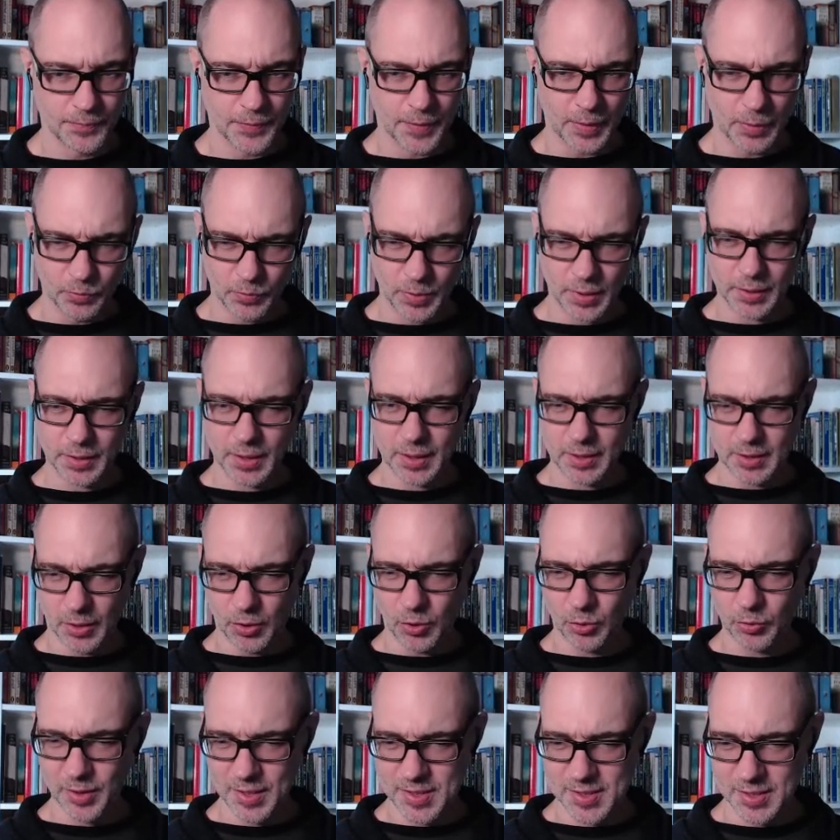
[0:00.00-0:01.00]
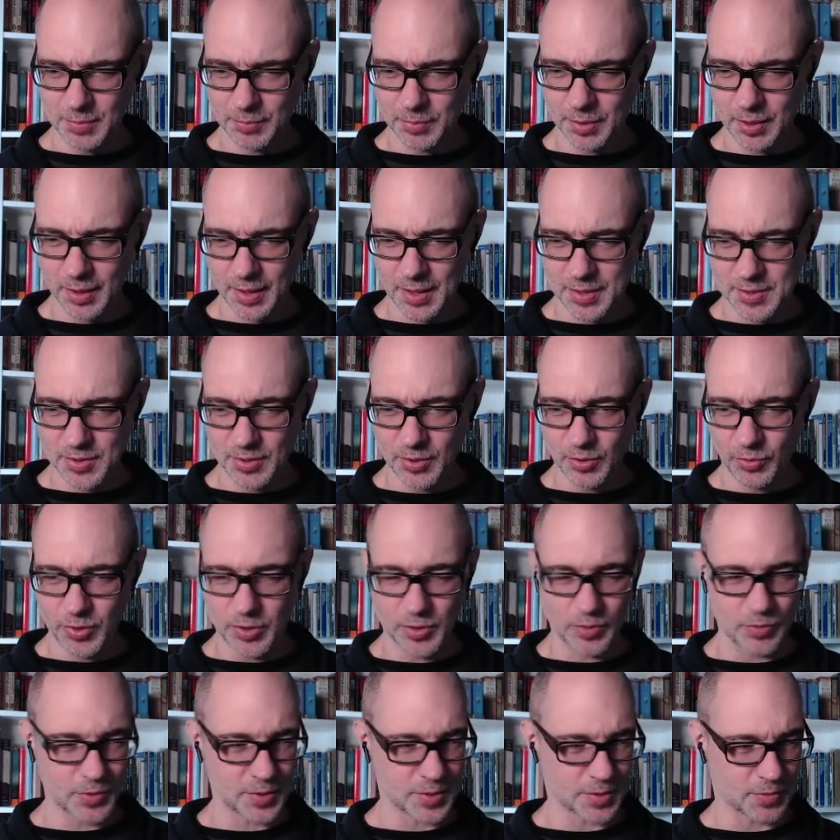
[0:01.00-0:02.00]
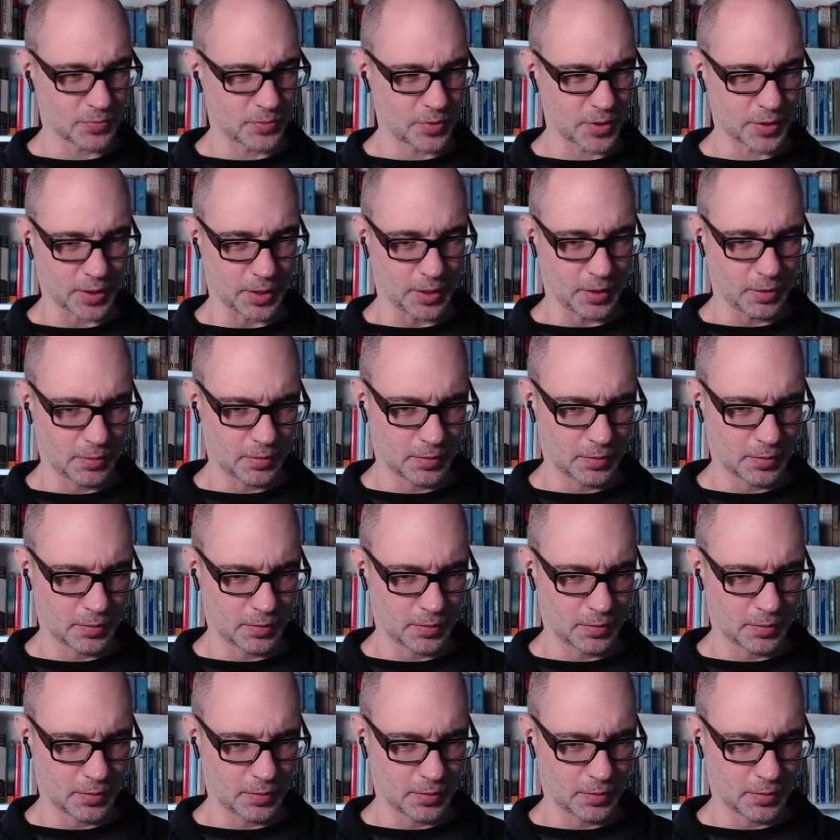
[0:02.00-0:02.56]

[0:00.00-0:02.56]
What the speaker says: Really? The holy symbol has no use? Really?